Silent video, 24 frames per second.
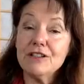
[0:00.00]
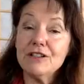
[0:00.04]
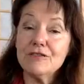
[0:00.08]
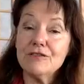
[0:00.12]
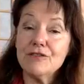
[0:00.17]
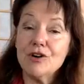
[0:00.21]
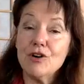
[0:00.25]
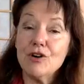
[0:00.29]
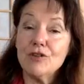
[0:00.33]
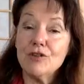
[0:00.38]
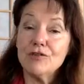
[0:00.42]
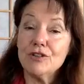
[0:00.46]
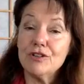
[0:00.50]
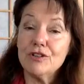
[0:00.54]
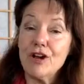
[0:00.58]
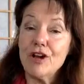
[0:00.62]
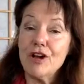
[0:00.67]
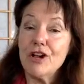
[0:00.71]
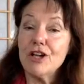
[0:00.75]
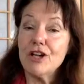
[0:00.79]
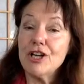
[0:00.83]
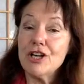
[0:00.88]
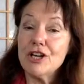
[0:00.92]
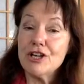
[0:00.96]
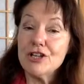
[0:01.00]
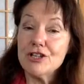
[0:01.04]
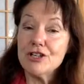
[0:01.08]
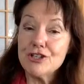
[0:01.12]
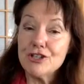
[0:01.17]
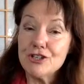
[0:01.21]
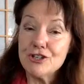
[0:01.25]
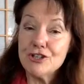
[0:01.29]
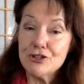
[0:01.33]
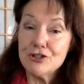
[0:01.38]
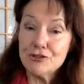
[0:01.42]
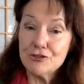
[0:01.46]
of overall
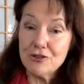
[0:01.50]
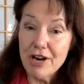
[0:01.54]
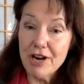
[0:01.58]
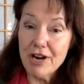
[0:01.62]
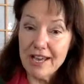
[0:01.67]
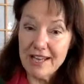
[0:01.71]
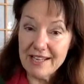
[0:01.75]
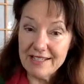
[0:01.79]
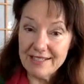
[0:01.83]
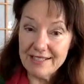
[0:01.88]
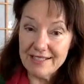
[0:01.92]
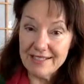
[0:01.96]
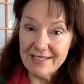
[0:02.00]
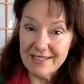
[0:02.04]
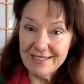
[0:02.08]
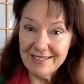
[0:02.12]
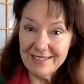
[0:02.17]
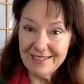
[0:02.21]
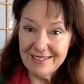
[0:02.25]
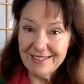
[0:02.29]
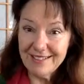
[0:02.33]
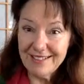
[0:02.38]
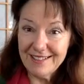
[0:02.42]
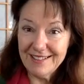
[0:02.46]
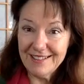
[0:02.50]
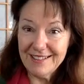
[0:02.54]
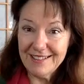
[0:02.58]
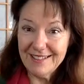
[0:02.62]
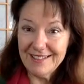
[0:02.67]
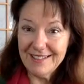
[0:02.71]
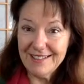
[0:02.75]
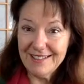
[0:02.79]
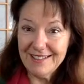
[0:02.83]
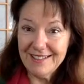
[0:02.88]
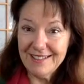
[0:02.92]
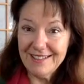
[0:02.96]
dread?
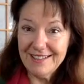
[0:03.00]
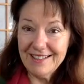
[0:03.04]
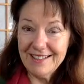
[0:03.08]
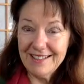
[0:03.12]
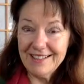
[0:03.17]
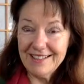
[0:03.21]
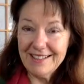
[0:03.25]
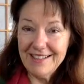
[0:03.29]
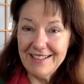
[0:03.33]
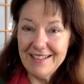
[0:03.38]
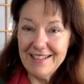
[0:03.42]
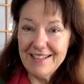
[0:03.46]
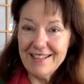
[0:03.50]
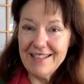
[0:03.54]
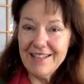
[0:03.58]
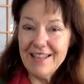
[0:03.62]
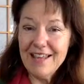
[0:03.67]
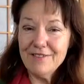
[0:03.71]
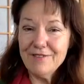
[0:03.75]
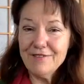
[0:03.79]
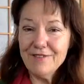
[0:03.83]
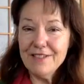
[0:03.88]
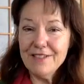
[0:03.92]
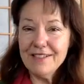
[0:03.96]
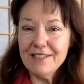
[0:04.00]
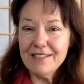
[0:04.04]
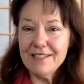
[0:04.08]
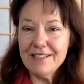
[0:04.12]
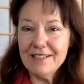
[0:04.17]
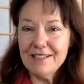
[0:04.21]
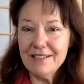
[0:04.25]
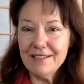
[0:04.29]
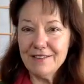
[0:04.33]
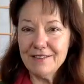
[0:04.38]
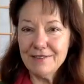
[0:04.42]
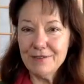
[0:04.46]
That
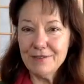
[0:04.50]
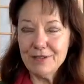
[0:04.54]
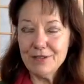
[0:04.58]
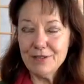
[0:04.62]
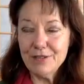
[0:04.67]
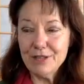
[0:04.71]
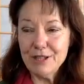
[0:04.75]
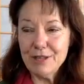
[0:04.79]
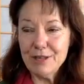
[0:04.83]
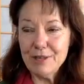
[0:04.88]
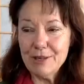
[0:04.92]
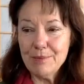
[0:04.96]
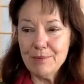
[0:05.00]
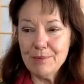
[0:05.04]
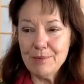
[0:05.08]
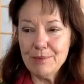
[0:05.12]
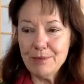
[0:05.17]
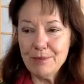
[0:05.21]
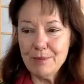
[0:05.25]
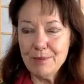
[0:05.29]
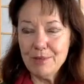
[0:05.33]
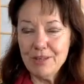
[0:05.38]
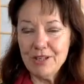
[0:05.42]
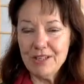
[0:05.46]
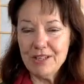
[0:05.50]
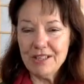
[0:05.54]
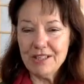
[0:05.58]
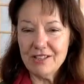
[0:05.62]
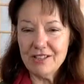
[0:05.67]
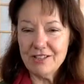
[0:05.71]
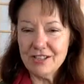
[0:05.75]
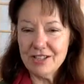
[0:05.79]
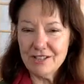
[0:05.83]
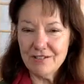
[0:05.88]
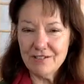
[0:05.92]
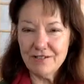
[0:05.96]
feeling of when you get up in the morning,
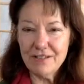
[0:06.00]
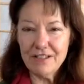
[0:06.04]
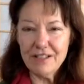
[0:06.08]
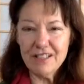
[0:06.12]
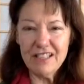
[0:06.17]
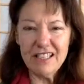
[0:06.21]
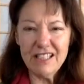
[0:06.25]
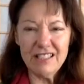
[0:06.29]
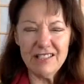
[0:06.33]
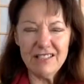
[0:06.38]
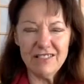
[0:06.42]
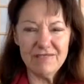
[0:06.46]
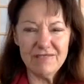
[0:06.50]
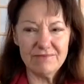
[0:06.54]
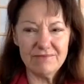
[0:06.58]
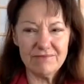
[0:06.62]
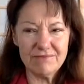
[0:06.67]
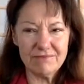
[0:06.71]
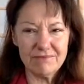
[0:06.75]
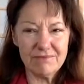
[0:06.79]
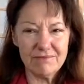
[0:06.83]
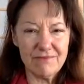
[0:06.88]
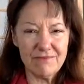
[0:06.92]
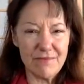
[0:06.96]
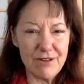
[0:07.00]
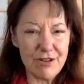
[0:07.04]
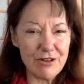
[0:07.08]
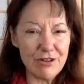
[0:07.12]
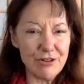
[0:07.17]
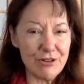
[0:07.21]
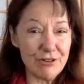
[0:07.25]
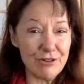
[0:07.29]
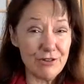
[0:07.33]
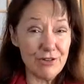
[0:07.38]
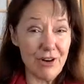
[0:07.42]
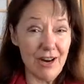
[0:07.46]
there's a feeling of
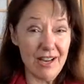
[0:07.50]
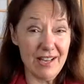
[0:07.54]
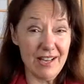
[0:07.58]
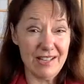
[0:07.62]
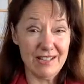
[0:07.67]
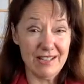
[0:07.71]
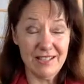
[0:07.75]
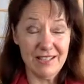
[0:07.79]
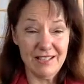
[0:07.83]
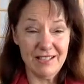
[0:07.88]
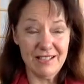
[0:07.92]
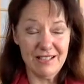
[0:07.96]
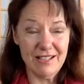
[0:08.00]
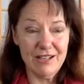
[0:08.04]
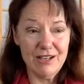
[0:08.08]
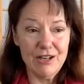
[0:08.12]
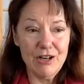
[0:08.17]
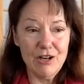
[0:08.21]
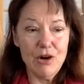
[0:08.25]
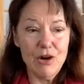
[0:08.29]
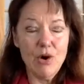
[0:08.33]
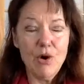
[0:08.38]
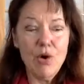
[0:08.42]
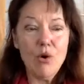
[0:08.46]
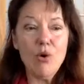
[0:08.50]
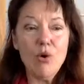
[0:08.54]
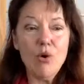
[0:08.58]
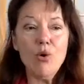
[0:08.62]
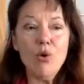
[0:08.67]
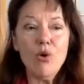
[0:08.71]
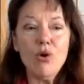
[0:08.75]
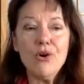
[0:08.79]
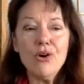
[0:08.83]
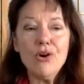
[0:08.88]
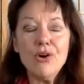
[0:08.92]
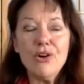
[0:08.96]
dread.
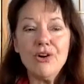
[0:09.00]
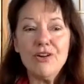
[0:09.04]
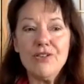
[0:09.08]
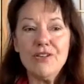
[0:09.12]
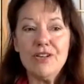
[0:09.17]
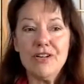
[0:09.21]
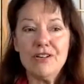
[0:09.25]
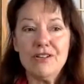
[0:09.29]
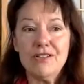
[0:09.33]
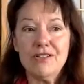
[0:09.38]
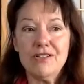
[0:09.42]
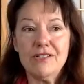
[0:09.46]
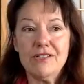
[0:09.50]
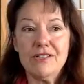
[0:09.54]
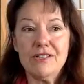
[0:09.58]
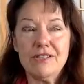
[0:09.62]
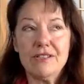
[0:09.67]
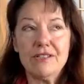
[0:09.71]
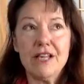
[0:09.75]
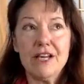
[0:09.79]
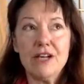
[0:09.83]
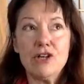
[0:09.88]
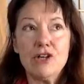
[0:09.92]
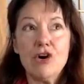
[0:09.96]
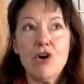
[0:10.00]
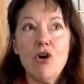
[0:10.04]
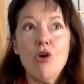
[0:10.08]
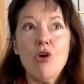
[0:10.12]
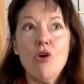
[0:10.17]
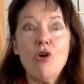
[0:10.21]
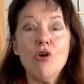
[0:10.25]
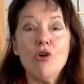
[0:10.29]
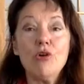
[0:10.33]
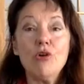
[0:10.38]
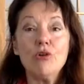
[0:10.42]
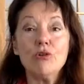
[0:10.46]
Or there's like a
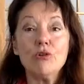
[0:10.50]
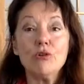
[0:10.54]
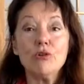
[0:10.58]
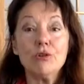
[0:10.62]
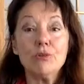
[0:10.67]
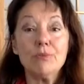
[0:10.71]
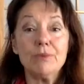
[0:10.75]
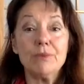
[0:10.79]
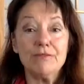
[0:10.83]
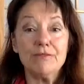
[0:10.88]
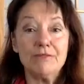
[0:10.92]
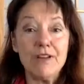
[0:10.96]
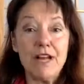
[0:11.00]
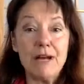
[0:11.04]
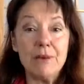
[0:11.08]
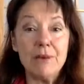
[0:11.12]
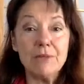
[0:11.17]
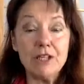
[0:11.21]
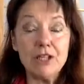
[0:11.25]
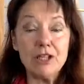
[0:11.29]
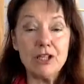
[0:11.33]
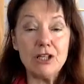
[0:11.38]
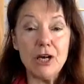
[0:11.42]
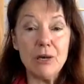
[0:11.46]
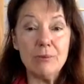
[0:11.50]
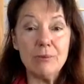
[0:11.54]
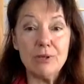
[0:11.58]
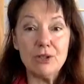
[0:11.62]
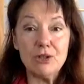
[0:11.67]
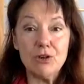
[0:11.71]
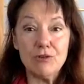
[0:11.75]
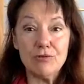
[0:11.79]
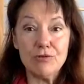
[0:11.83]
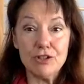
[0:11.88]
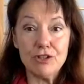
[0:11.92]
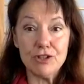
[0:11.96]
whole group of family
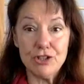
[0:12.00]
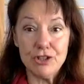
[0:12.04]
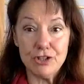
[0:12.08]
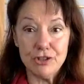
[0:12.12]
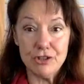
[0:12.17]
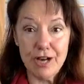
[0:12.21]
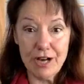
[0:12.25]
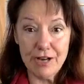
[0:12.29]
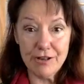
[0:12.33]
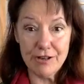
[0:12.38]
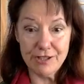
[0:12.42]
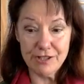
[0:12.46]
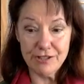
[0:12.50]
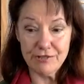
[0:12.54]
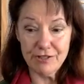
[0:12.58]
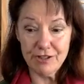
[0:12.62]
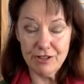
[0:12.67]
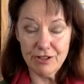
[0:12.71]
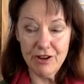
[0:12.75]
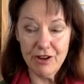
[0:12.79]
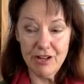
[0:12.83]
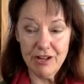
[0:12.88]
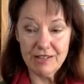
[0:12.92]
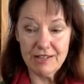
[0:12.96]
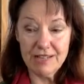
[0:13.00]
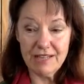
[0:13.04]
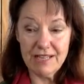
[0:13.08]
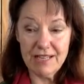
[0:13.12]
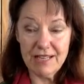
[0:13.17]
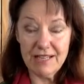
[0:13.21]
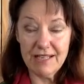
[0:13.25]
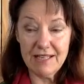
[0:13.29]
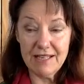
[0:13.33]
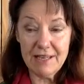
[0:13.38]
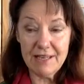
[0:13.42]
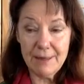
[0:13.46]
coming over to your house for a
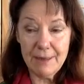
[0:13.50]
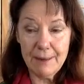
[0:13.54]
holiday.